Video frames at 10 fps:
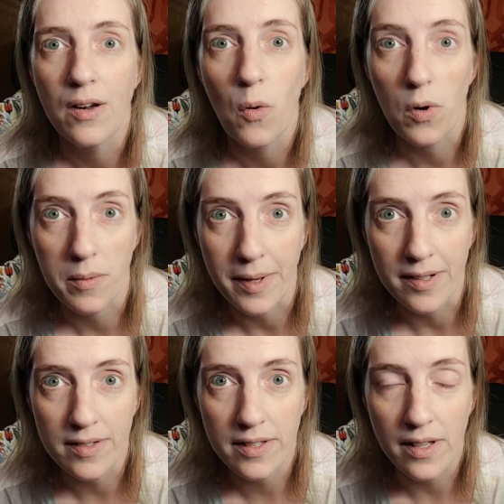
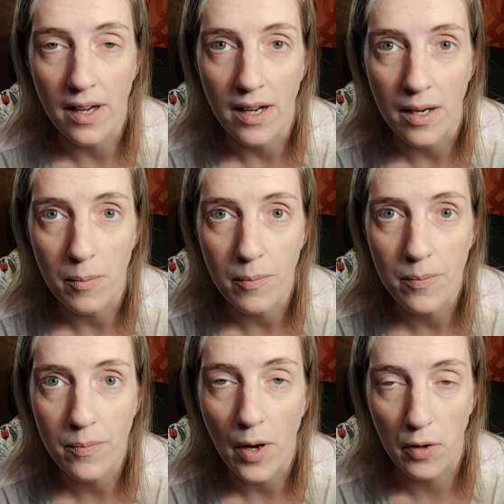ornament,
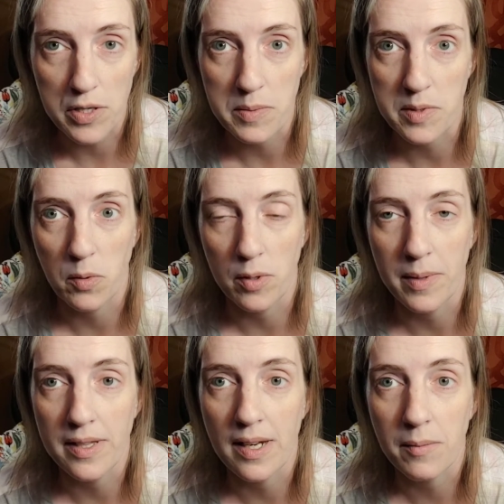a Christmas
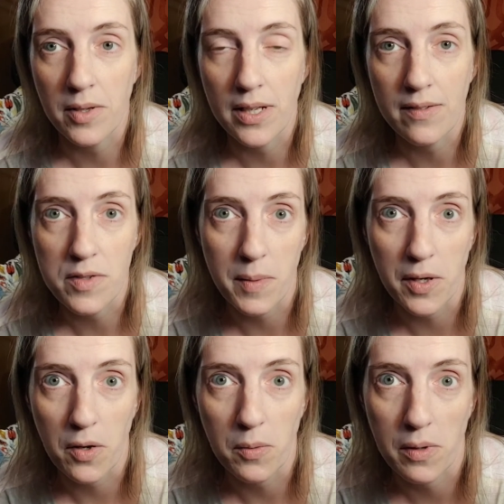ornament that I'm going to give to my
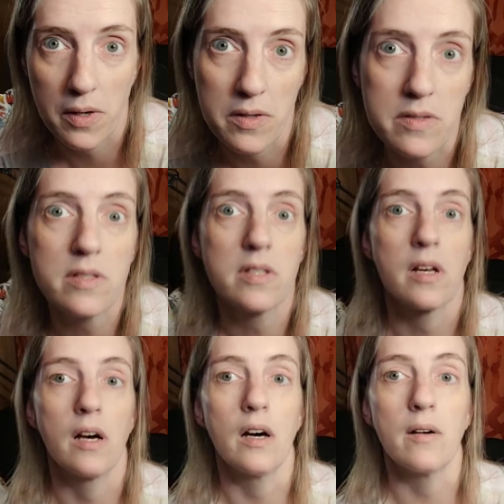coworkers.
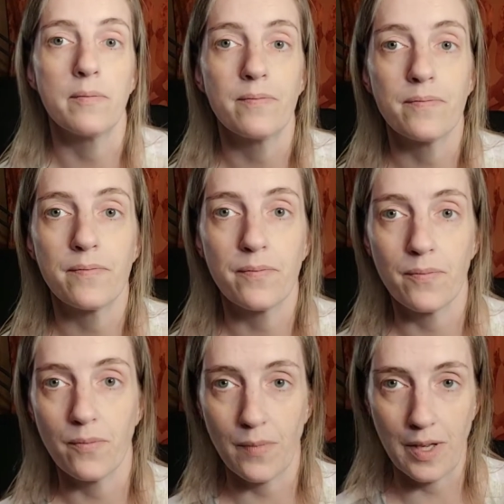
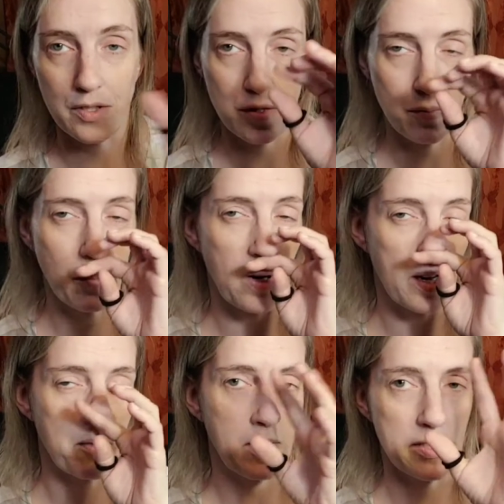Each one,
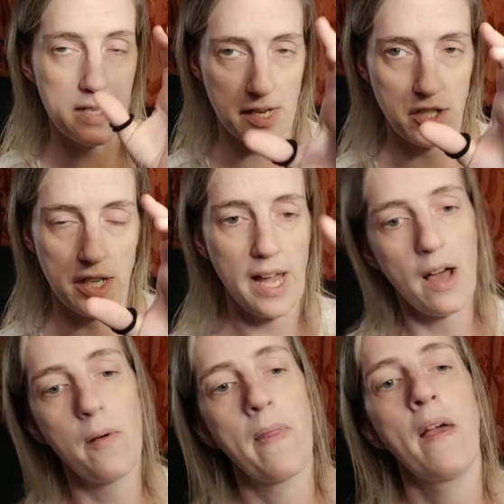I'm going to section it
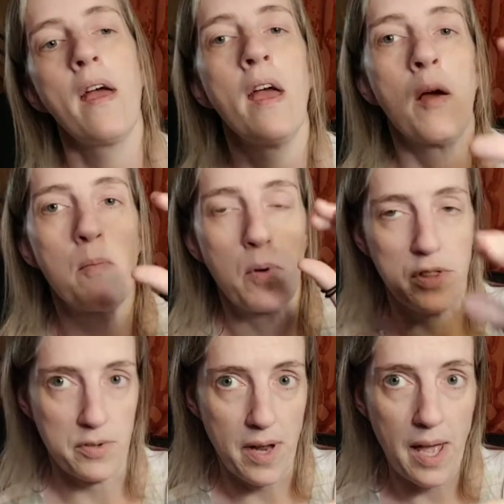out,
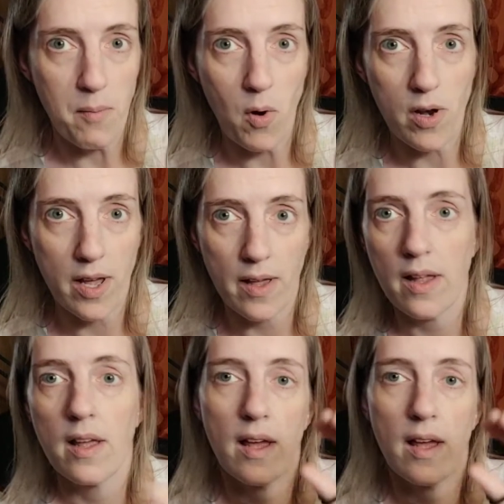put their name on it,